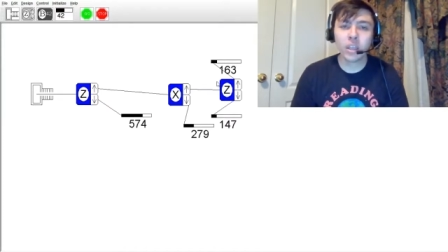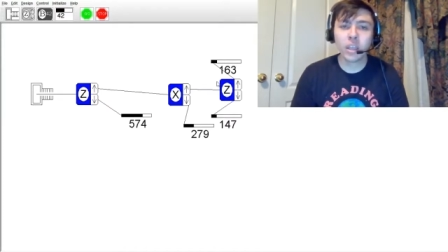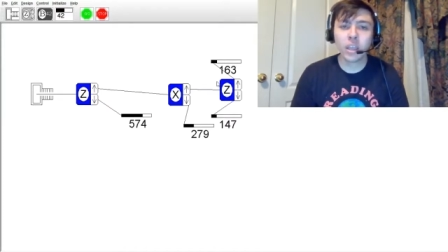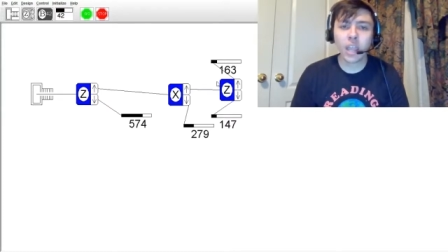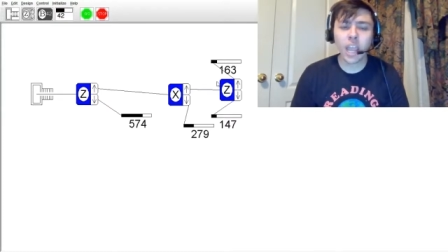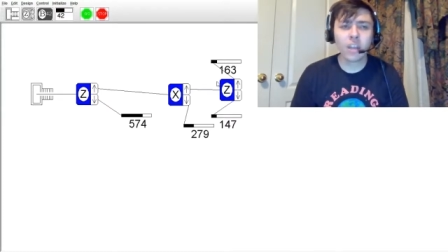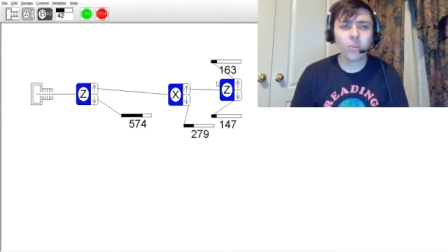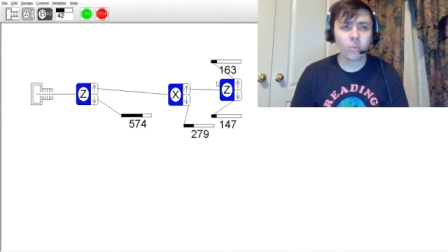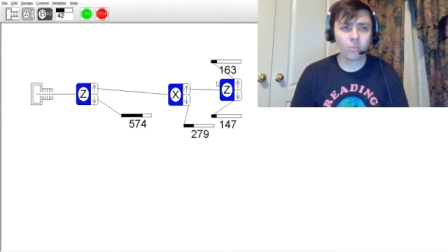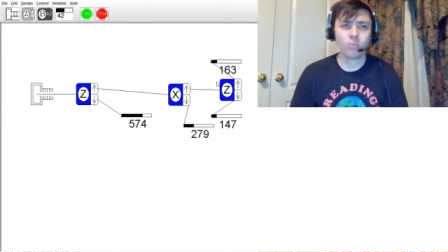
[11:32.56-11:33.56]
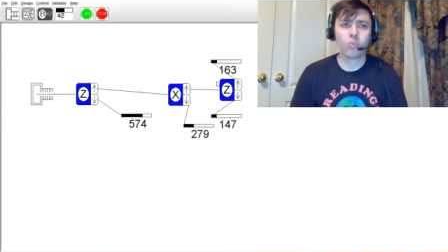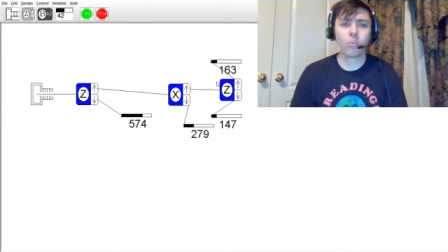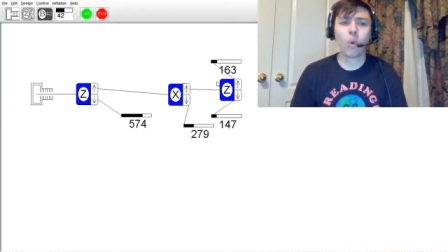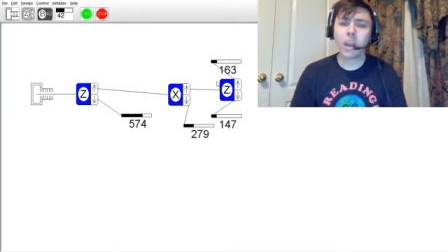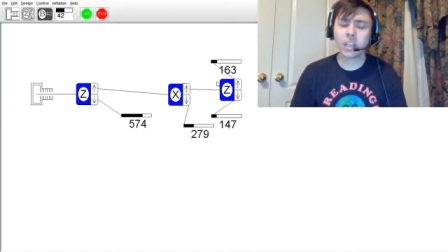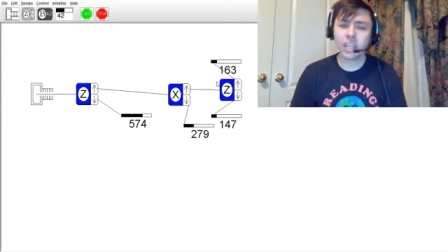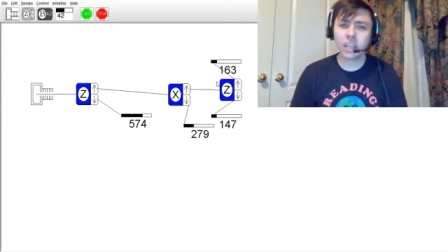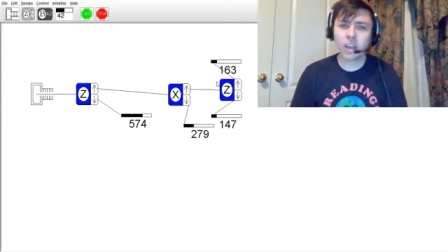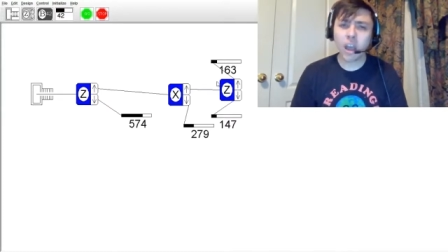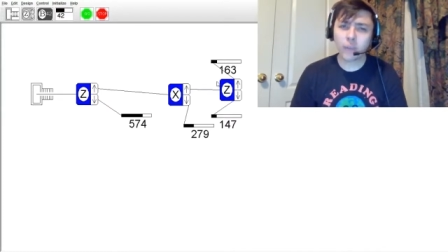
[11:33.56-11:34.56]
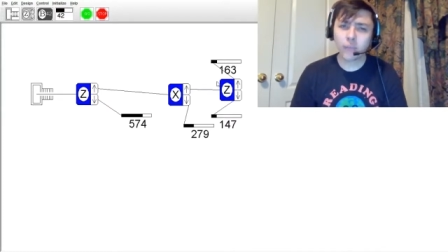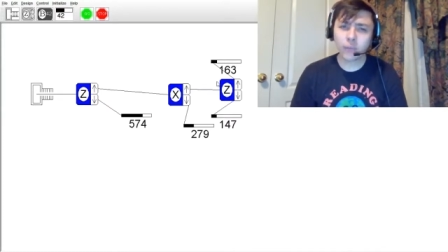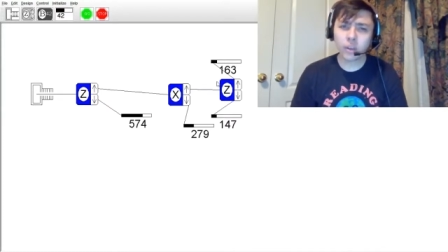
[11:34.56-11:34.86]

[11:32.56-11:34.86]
and wonky enough,